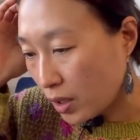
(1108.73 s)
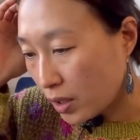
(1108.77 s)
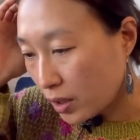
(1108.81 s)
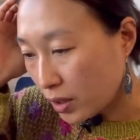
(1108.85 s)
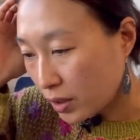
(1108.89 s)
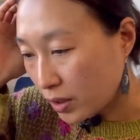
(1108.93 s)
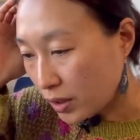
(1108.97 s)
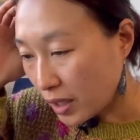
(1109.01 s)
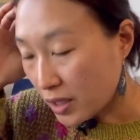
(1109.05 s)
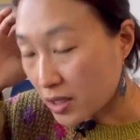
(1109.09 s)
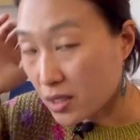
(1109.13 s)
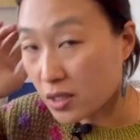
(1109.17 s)

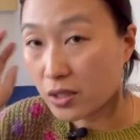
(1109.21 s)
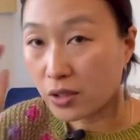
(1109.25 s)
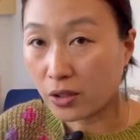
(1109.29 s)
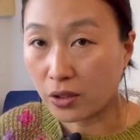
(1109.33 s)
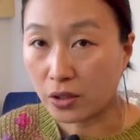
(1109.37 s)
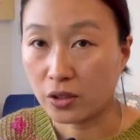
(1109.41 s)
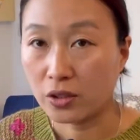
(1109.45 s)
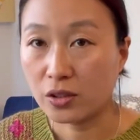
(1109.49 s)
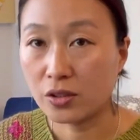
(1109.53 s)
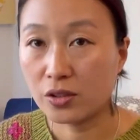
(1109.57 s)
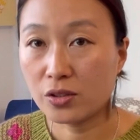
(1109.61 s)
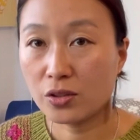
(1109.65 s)
that's
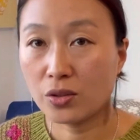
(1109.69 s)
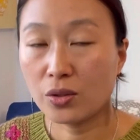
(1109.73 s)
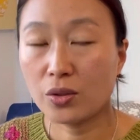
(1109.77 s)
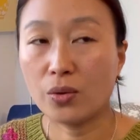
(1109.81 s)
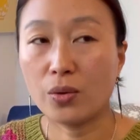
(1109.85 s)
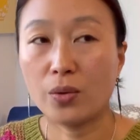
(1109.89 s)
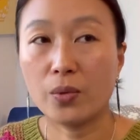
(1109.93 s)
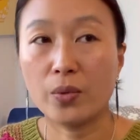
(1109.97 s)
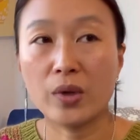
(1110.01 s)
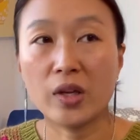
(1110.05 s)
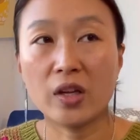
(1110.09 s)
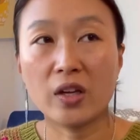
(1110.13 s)
good.
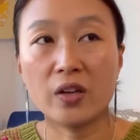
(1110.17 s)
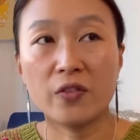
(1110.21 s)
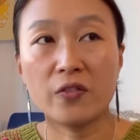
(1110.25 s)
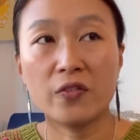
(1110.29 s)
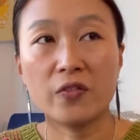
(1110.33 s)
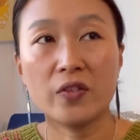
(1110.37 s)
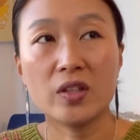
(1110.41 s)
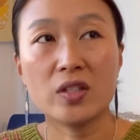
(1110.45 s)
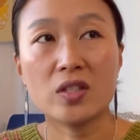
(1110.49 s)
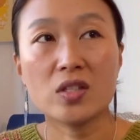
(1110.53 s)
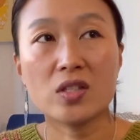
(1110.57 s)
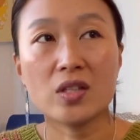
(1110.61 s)
So
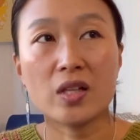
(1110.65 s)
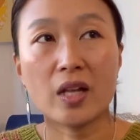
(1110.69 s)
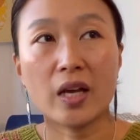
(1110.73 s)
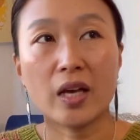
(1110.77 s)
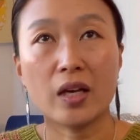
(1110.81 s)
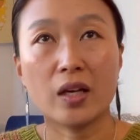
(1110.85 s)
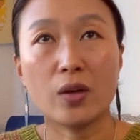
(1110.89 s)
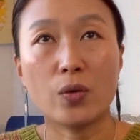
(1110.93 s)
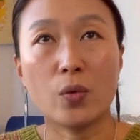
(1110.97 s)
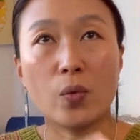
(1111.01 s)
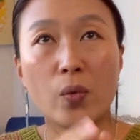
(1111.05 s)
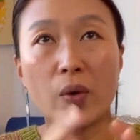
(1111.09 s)
if it's
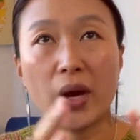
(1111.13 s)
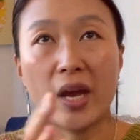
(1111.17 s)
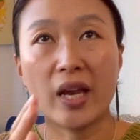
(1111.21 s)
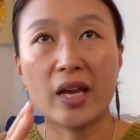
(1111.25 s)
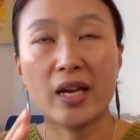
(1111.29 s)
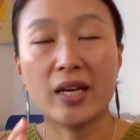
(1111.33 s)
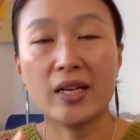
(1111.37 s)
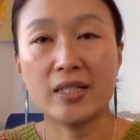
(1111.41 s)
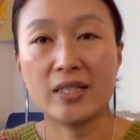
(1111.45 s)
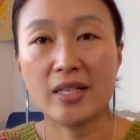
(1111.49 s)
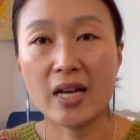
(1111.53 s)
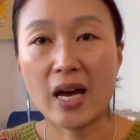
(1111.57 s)
like
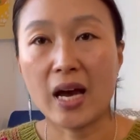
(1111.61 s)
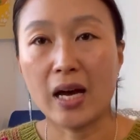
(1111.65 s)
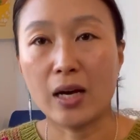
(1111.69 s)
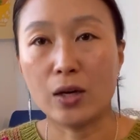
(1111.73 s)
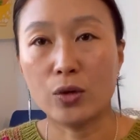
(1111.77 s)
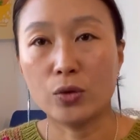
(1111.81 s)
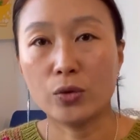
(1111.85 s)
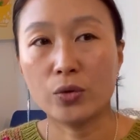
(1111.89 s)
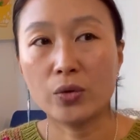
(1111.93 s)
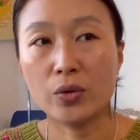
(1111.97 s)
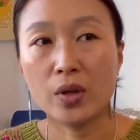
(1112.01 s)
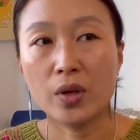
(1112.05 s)
weighing
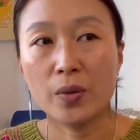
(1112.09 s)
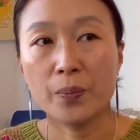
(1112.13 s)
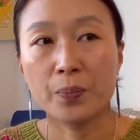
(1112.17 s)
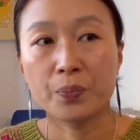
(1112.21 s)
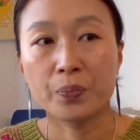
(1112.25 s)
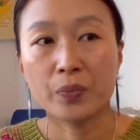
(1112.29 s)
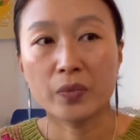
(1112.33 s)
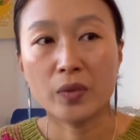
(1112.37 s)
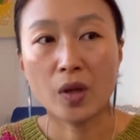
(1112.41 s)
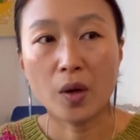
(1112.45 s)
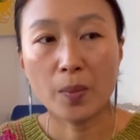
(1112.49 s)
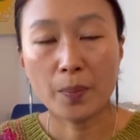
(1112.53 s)
down,
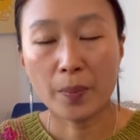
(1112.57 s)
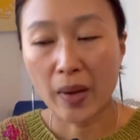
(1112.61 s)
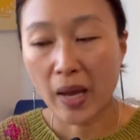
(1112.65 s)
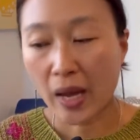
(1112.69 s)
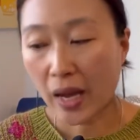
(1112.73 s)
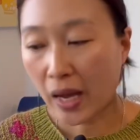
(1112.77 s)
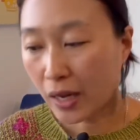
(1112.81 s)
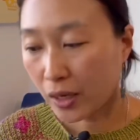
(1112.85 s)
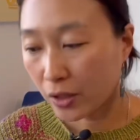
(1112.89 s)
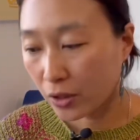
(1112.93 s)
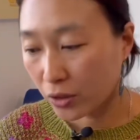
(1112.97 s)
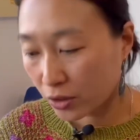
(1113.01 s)
the
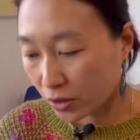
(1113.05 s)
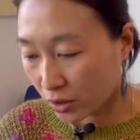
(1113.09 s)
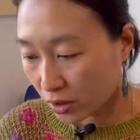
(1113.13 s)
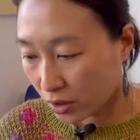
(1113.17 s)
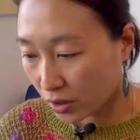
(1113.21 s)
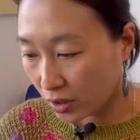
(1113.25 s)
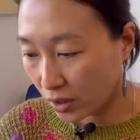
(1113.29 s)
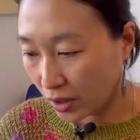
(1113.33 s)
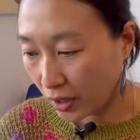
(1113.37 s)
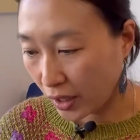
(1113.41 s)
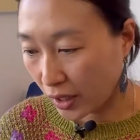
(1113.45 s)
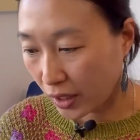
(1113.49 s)

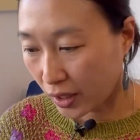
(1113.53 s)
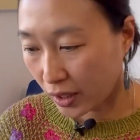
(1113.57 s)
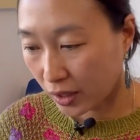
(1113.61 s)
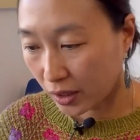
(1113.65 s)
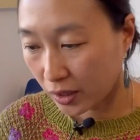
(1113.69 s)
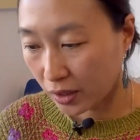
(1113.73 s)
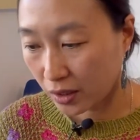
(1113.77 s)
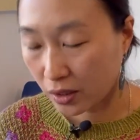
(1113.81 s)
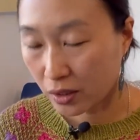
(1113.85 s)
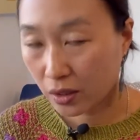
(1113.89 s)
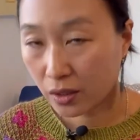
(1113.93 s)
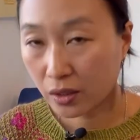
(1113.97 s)
pattern,
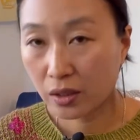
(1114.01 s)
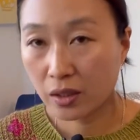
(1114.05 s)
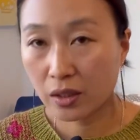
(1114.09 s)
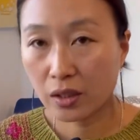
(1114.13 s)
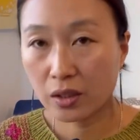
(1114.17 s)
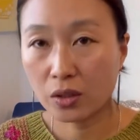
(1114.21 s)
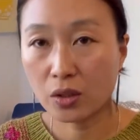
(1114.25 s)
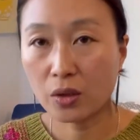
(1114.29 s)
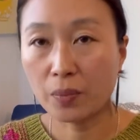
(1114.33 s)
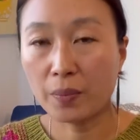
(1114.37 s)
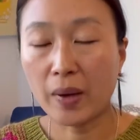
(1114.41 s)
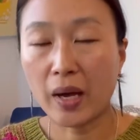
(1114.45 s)

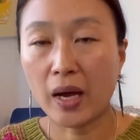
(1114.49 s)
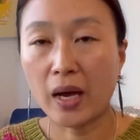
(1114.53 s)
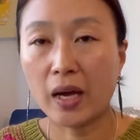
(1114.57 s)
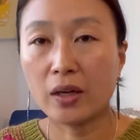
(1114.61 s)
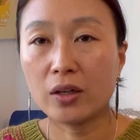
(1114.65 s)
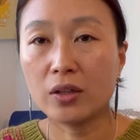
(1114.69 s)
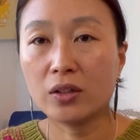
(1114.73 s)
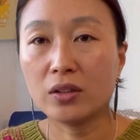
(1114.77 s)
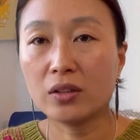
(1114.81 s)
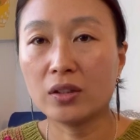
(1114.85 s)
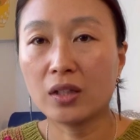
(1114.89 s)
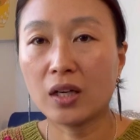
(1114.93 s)
the
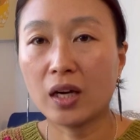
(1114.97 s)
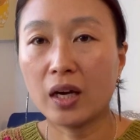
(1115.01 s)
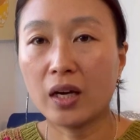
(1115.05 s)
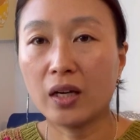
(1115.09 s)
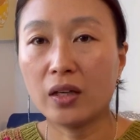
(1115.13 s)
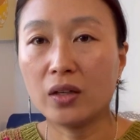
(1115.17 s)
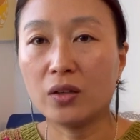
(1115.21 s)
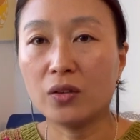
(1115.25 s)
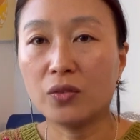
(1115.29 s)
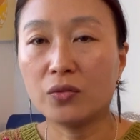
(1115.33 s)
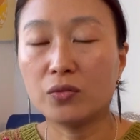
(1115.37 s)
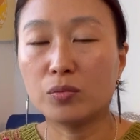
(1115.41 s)
pattern
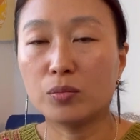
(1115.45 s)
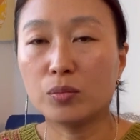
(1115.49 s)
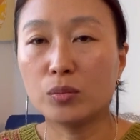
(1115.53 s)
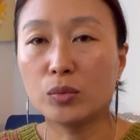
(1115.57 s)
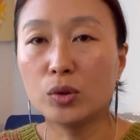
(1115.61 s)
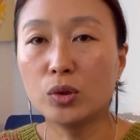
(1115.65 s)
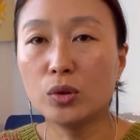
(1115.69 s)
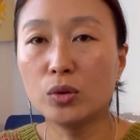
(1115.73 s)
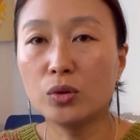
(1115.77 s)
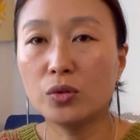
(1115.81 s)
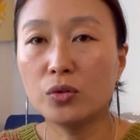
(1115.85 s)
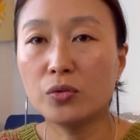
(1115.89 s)
kind of
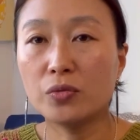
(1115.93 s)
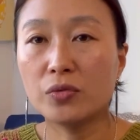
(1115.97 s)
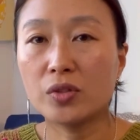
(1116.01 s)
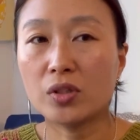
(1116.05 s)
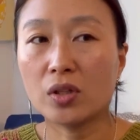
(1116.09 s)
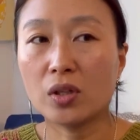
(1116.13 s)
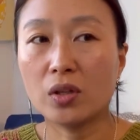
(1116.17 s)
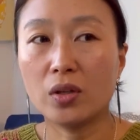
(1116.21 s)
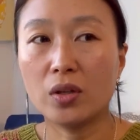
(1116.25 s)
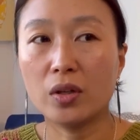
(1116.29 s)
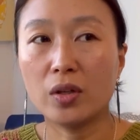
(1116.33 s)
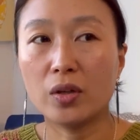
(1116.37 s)
moves
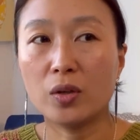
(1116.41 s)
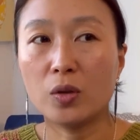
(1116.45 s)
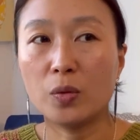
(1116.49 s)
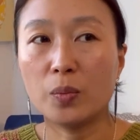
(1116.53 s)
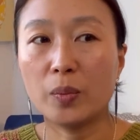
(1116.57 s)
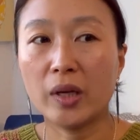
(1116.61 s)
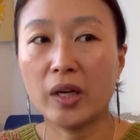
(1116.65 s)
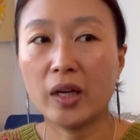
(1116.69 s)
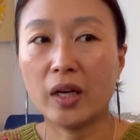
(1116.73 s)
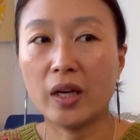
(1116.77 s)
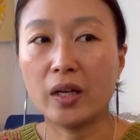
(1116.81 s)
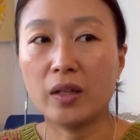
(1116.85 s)
a little
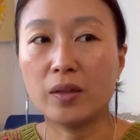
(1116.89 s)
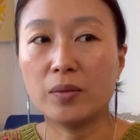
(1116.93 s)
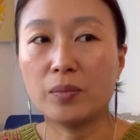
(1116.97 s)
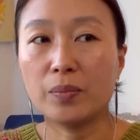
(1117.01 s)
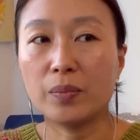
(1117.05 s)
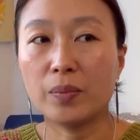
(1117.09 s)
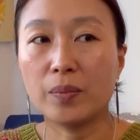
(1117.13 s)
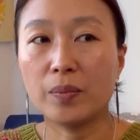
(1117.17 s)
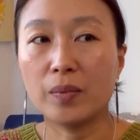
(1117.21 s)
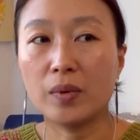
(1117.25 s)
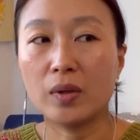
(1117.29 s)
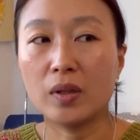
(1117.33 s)
bit, and
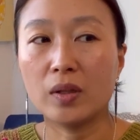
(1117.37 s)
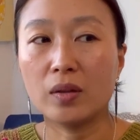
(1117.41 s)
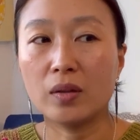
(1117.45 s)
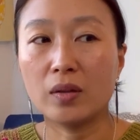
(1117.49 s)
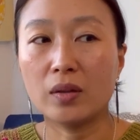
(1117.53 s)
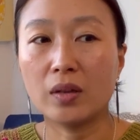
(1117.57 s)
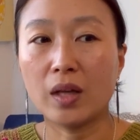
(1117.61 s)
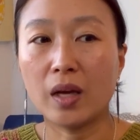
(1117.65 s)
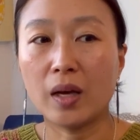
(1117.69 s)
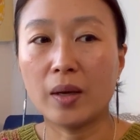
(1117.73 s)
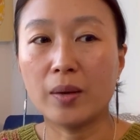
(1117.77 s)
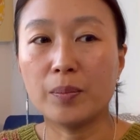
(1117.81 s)

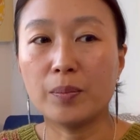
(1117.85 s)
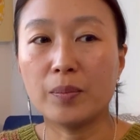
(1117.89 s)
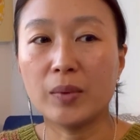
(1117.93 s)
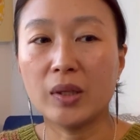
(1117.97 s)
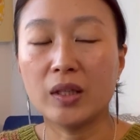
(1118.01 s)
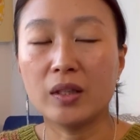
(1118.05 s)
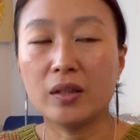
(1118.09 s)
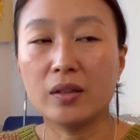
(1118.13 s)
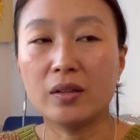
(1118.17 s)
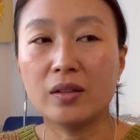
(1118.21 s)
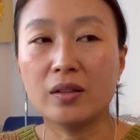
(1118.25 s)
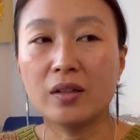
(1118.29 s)
I
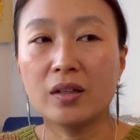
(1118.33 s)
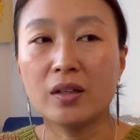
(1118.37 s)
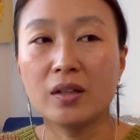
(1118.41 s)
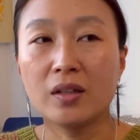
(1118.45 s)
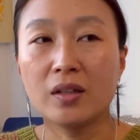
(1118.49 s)
mean,